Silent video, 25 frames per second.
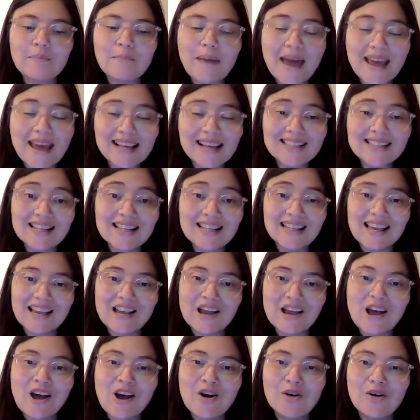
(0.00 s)

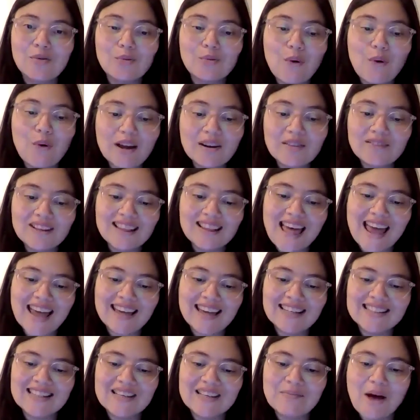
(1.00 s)
Amazingly, one of the
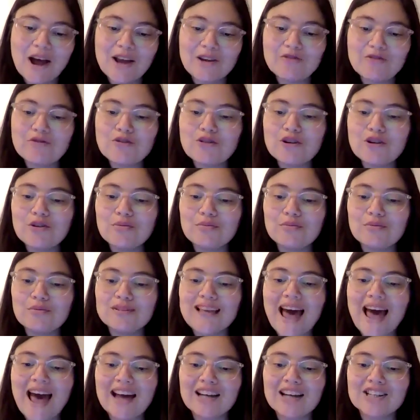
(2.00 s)
ladies in my group
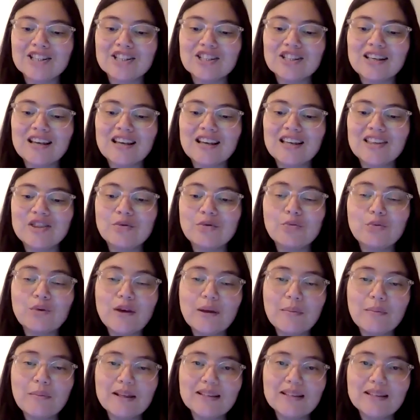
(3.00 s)
was actually the
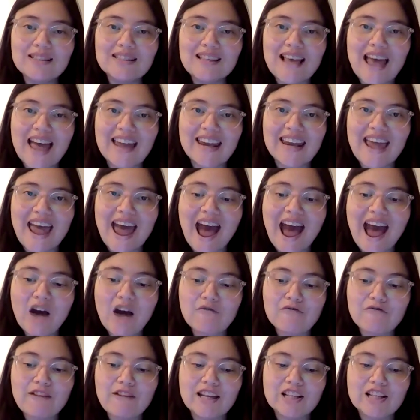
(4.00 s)
women's and
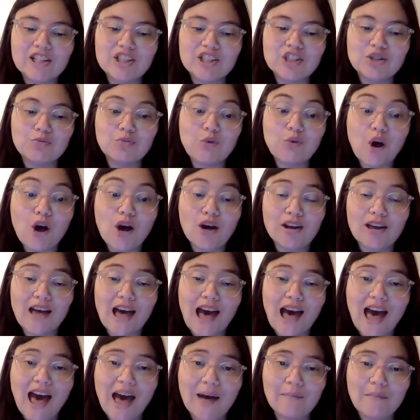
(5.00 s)
outreach
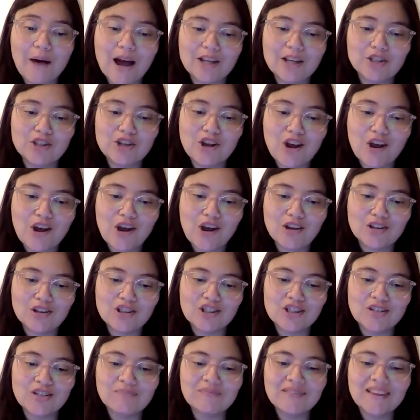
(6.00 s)
worker at my
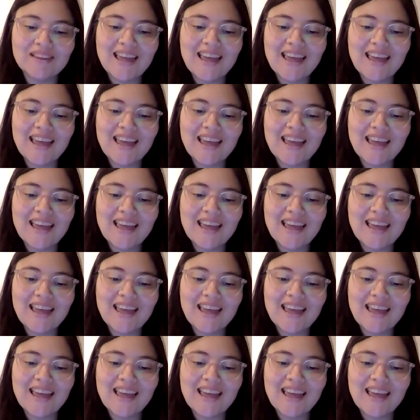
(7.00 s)
church.